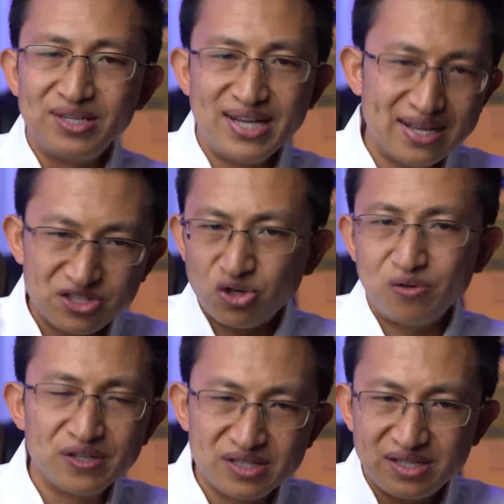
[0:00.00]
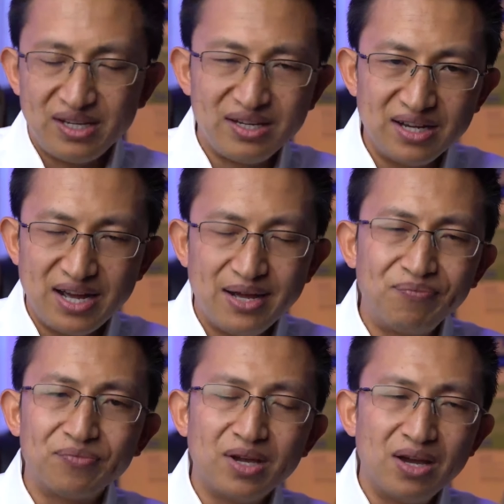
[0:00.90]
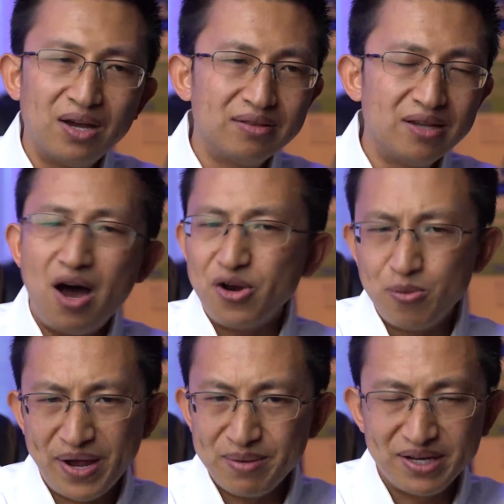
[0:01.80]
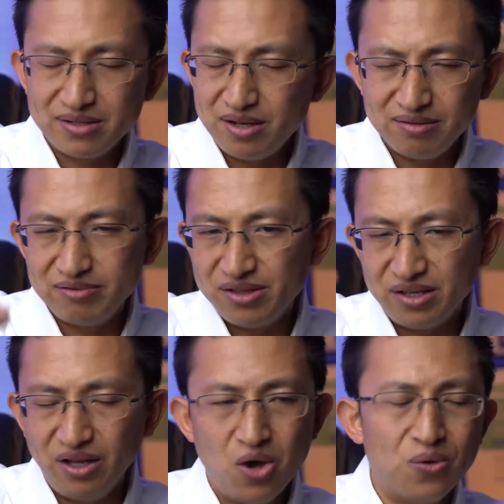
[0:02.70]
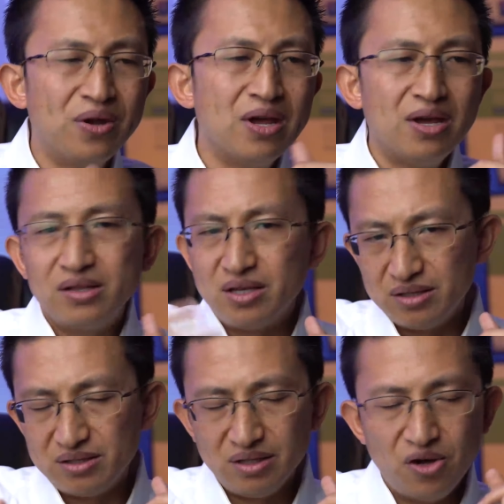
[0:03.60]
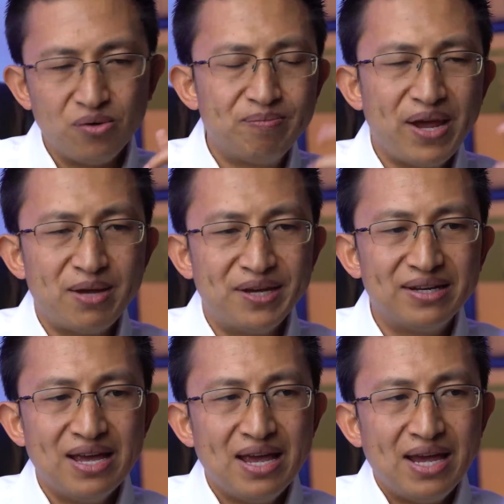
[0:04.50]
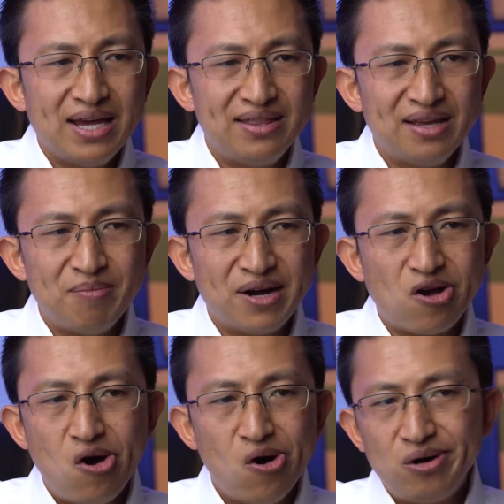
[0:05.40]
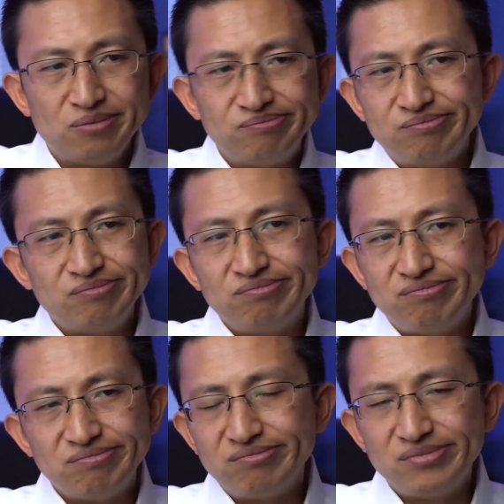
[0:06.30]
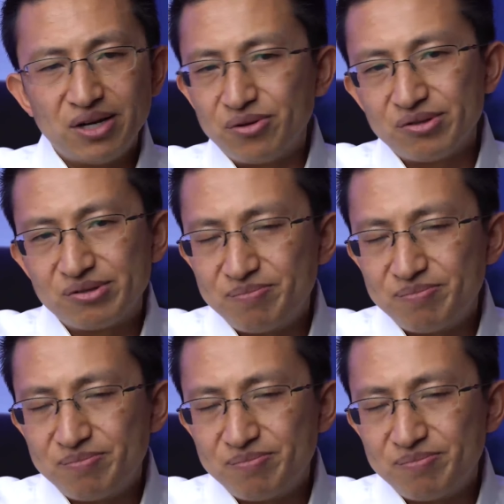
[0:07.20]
the debt service, the auto payment on the loan, the loan payment, and then my car, there's